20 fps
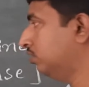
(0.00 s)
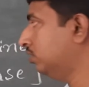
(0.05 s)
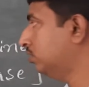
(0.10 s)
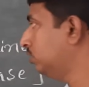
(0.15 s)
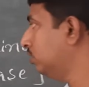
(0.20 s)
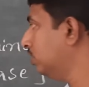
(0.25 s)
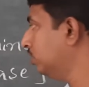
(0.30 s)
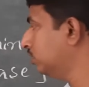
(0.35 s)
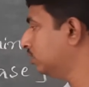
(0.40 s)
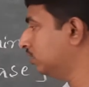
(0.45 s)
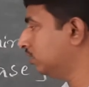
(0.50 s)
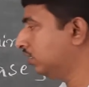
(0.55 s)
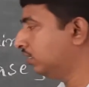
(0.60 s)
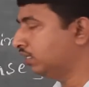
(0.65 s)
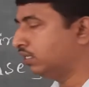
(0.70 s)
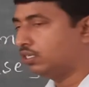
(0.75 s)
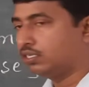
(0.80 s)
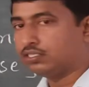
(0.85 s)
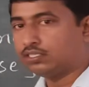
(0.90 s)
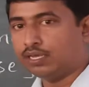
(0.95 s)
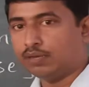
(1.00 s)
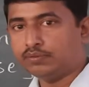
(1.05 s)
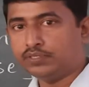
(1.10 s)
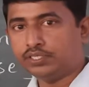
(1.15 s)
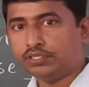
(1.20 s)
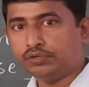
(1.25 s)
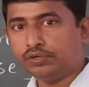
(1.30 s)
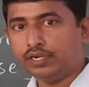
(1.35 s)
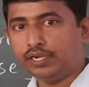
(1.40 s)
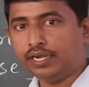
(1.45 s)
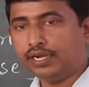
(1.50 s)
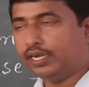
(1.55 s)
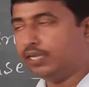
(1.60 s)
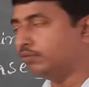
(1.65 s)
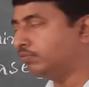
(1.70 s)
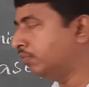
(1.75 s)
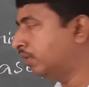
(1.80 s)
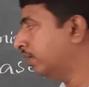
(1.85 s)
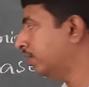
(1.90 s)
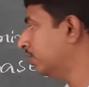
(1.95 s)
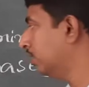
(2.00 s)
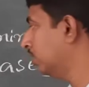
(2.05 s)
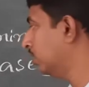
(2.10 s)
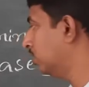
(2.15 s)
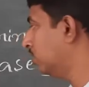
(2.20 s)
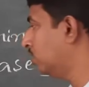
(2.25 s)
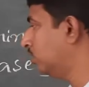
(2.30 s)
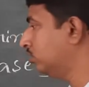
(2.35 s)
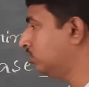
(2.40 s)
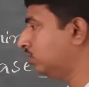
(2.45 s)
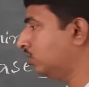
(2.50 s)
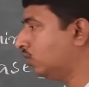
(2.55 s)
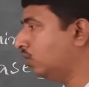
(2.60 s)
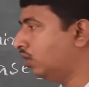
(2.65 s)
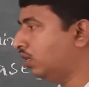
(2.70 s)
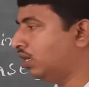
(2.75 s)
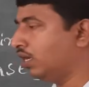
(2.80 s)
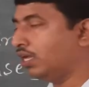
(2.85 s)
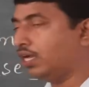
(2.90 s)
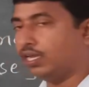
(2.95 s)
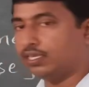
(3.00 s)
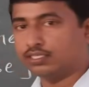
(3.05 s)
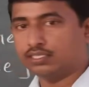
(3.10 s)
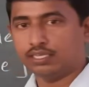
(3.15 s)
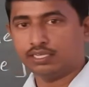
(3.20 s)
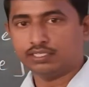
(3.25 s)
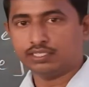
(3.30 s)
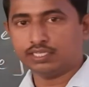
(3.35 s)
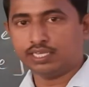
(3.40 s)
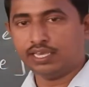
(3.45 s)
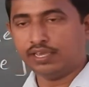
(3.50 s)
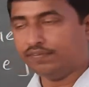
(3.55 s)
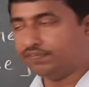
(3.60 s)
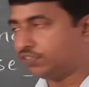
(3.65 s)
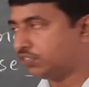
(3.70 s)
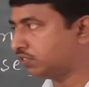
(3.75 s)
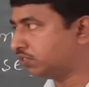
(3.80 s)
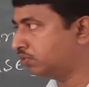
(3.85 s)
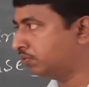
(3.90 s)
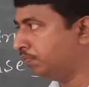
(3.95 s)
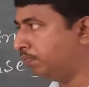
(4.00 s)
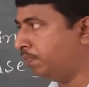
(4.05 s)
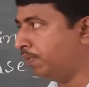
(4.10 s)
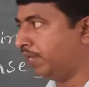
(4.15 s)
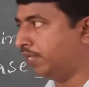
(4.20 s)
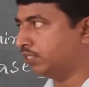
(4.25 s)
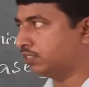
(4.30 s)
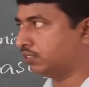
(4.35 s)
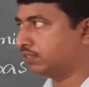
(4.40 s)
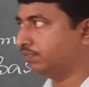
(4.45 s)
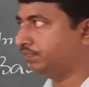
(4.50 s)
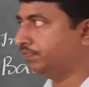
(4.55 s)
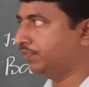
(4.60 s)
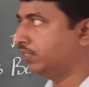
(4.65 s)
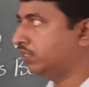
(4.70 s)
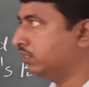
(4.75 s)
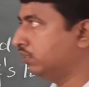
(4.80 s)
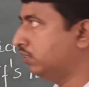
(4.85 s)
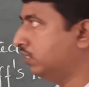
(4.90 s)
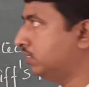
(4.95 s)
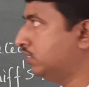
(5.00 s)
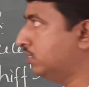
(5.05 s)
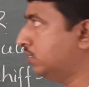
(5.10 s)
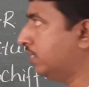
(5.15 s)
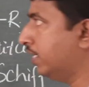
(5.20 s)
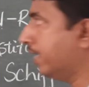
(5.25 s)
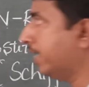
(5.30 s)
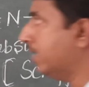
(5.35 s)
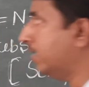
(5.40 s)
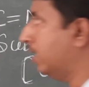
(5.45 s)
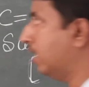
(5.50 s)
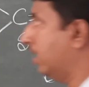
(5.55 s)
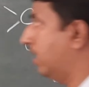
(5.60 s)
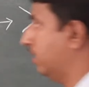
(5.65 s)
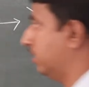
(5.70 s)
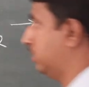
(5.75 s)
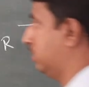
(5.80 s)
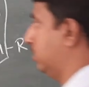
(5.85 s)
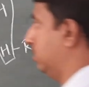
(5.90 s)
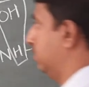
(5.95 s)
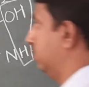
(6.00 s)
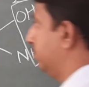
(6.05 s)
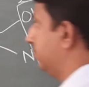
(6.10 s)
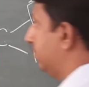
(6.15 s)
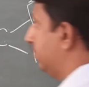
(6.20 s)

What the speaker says: This is substituted imine, also called as Skiff's base. This is the second reaction.